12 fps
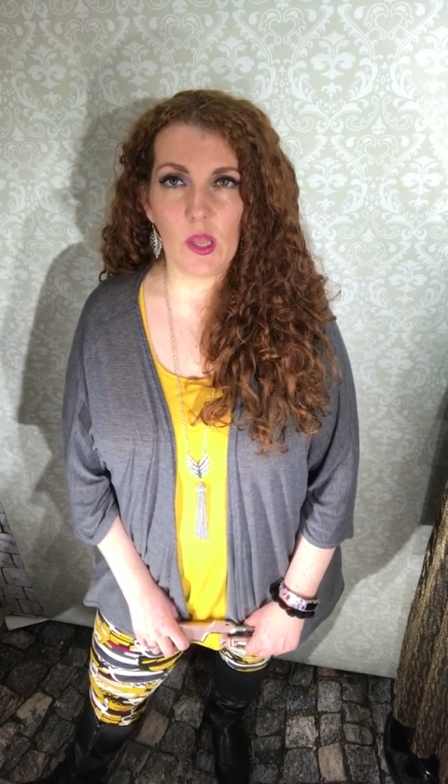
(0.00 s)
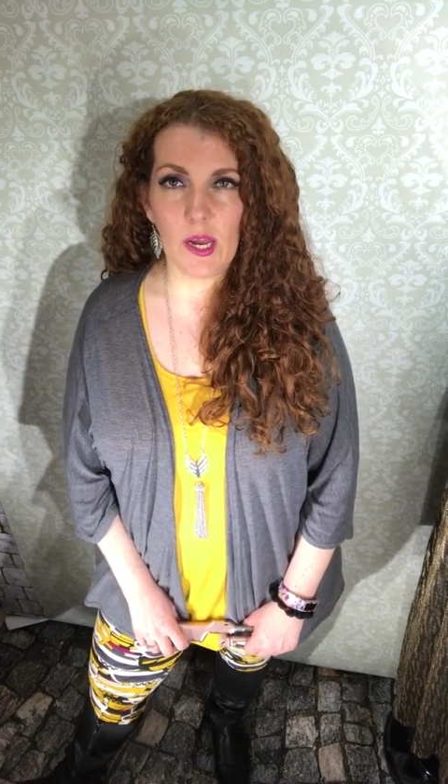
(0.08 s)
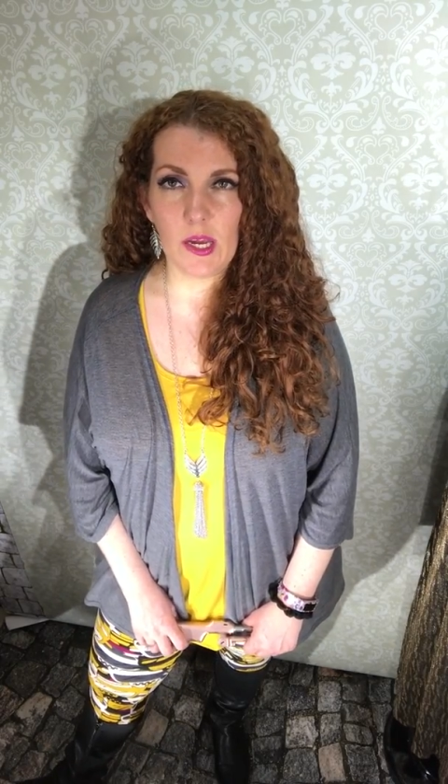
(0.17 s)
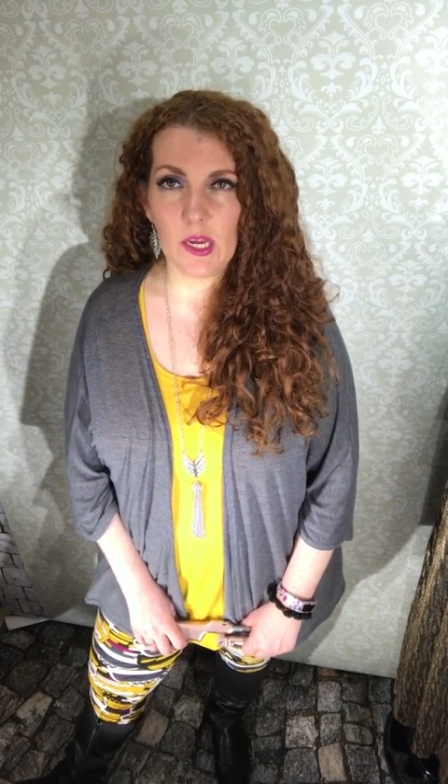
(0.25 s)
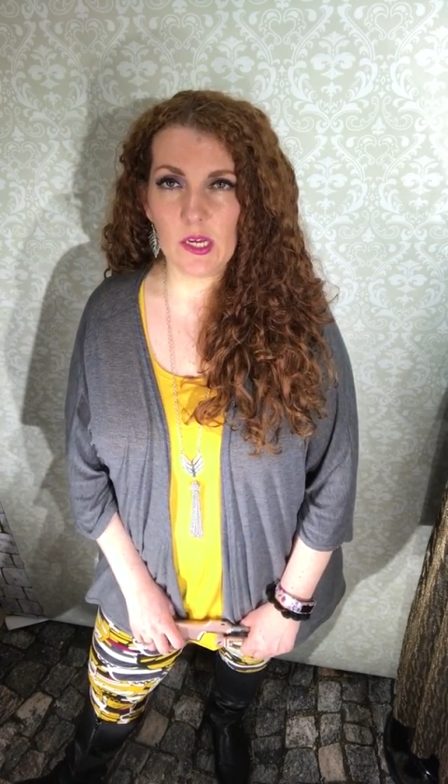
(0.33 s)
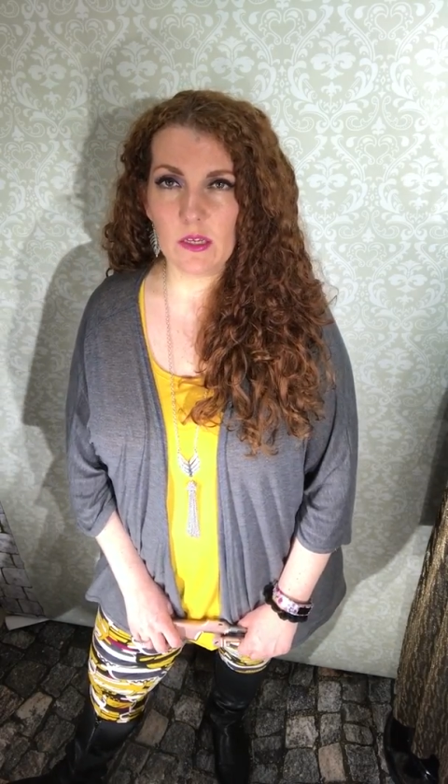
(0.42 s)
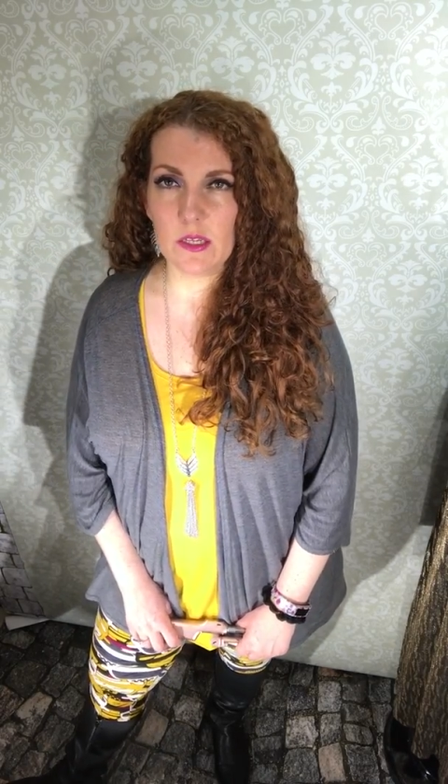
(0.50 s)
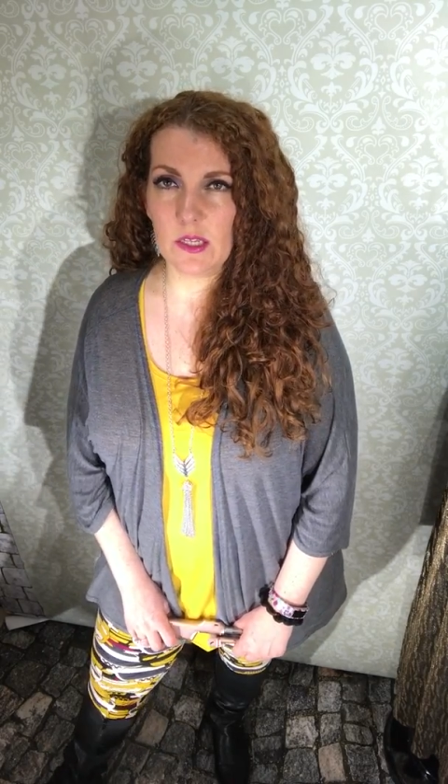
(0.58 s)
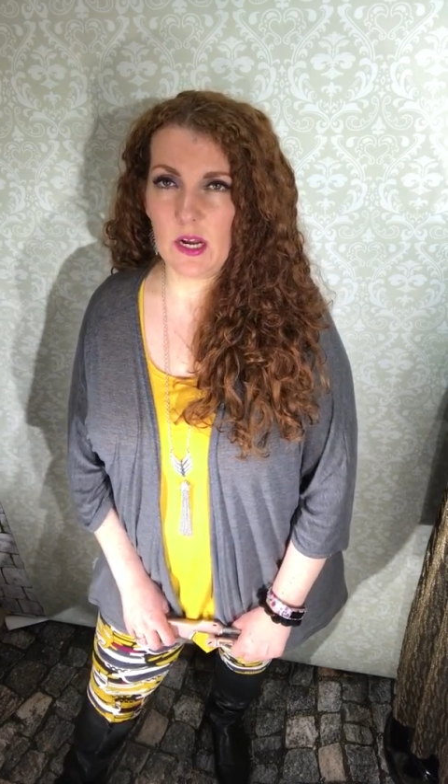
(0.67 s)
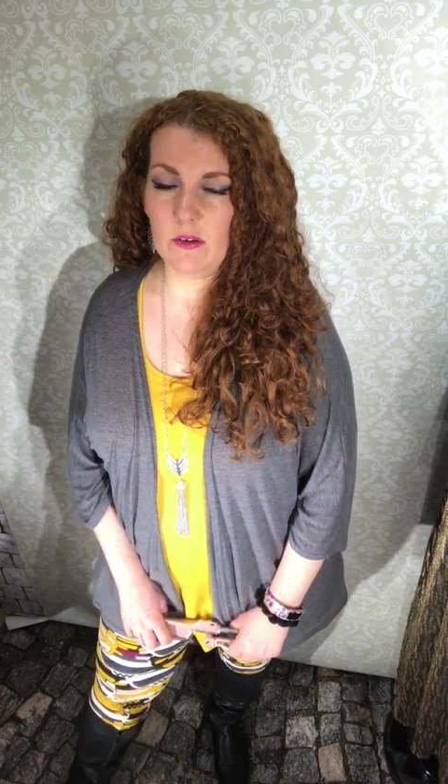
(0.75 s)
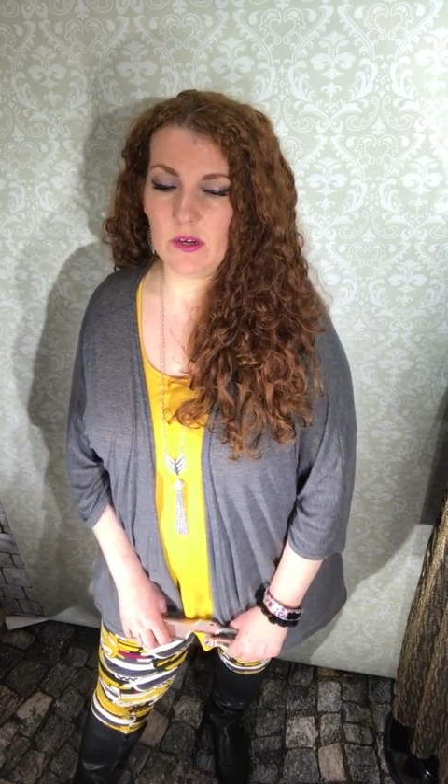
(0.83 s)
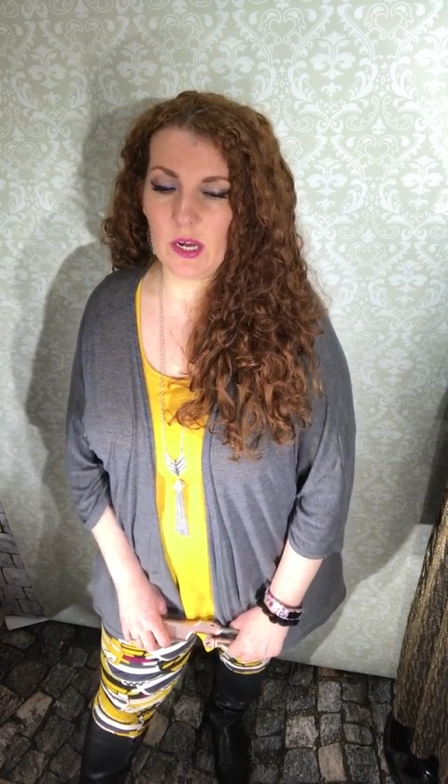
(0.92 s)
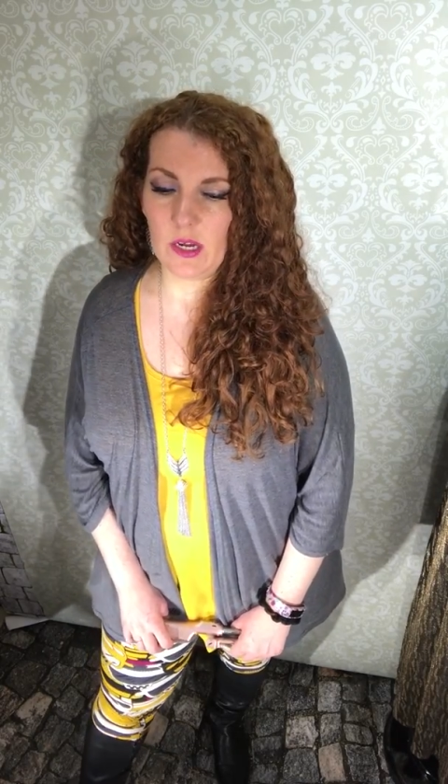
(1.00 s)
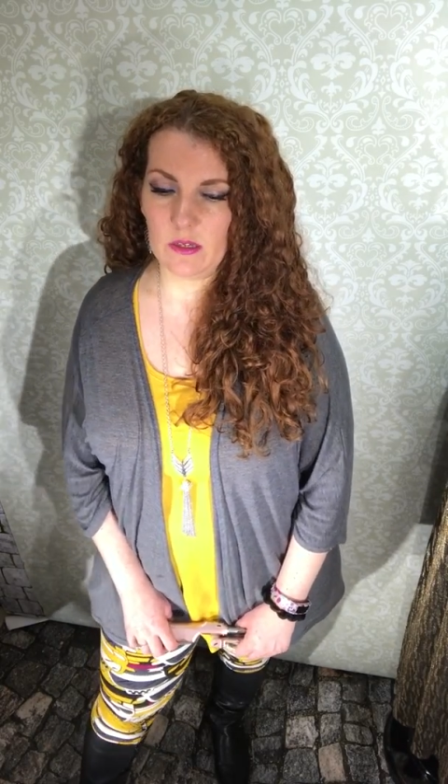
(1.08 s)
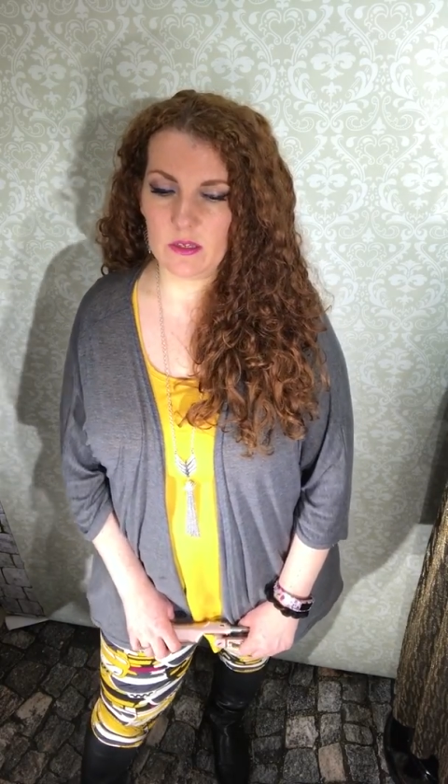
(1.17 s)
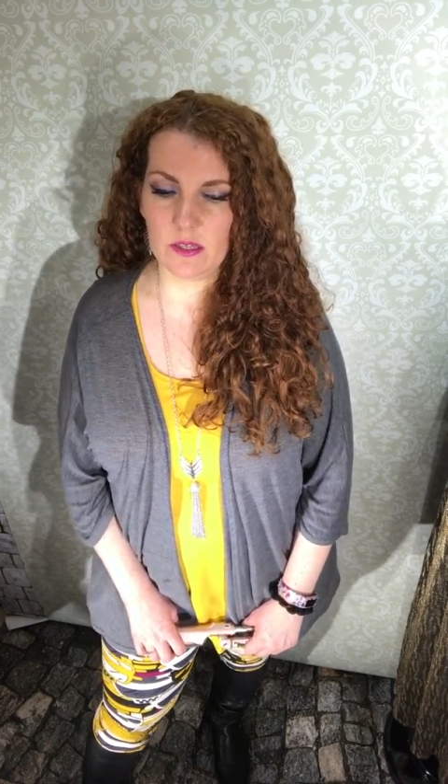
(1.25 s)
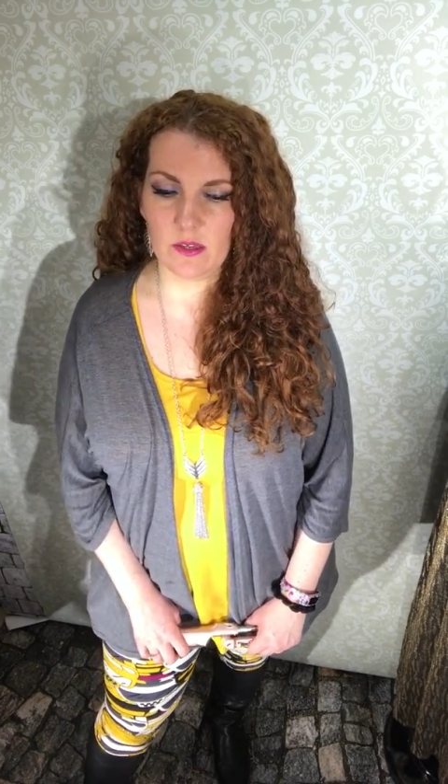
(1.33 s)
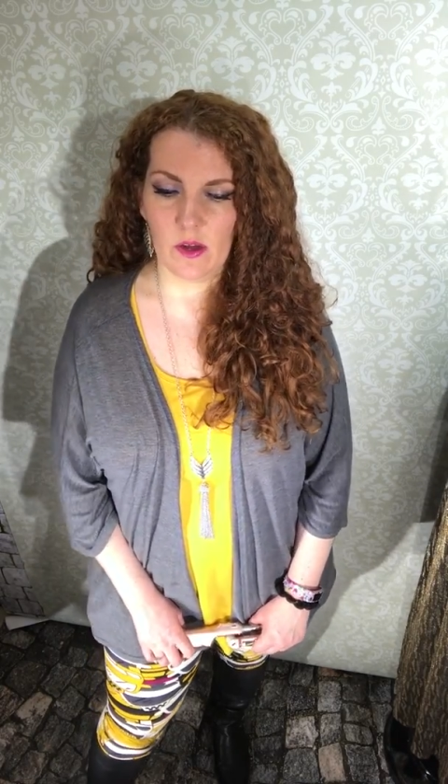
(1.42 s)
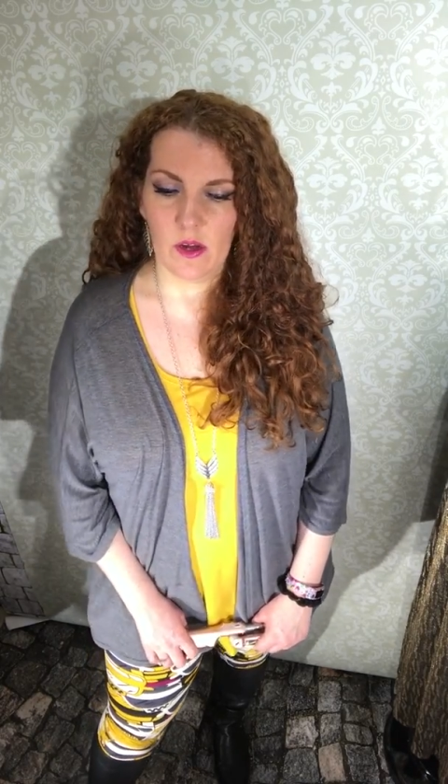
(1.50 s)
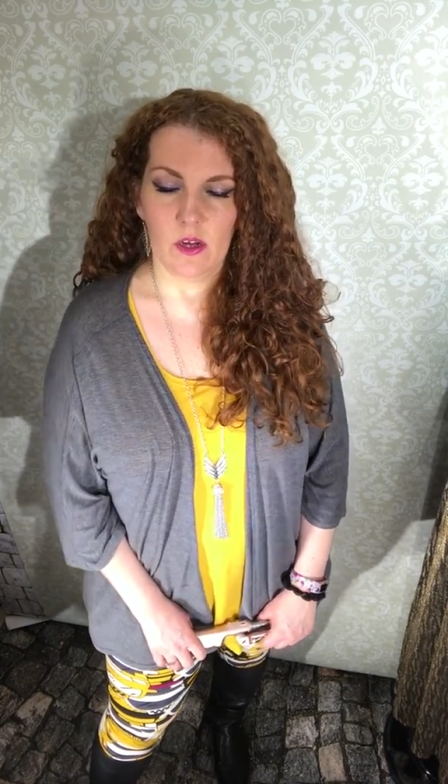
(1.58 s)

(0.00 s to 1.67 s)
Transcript: leggings nowadays.